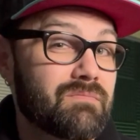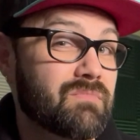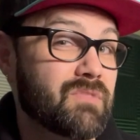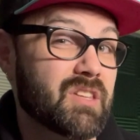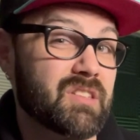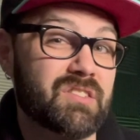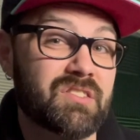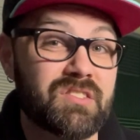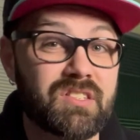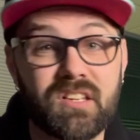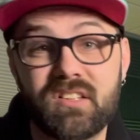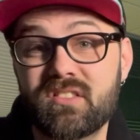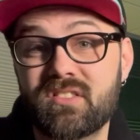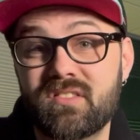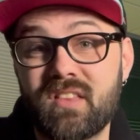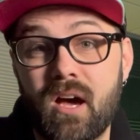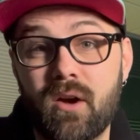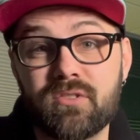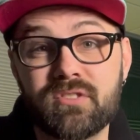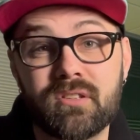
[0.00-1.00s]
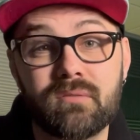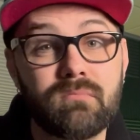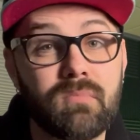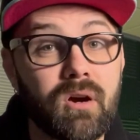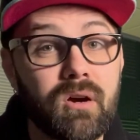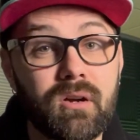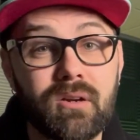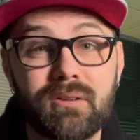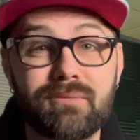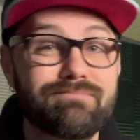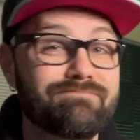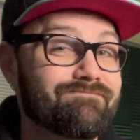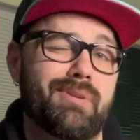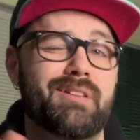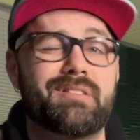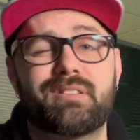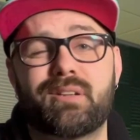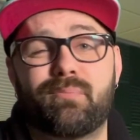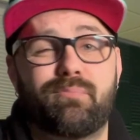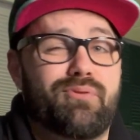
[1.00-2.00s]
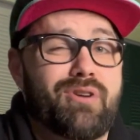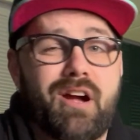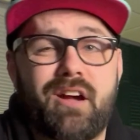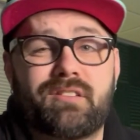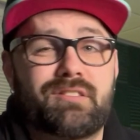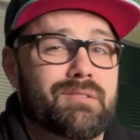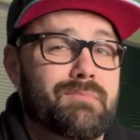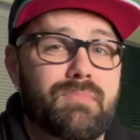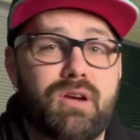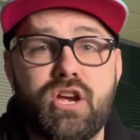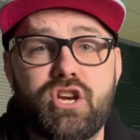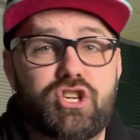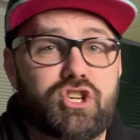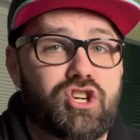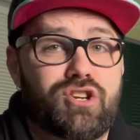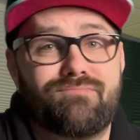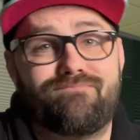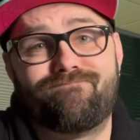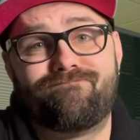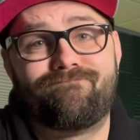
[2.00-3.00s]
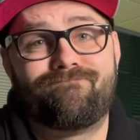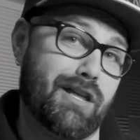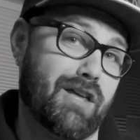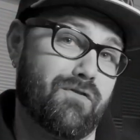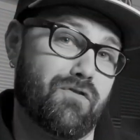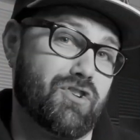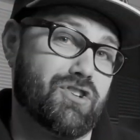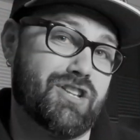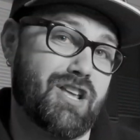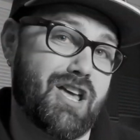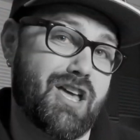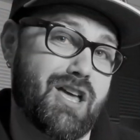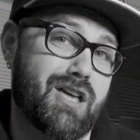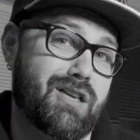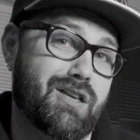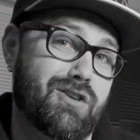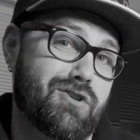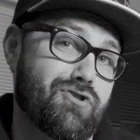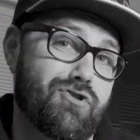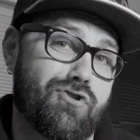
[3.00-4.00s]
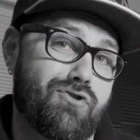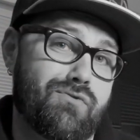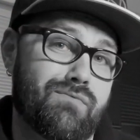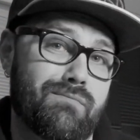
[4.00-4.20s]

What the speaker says: the 6,000 mark. It's an approximation, give or take, you know.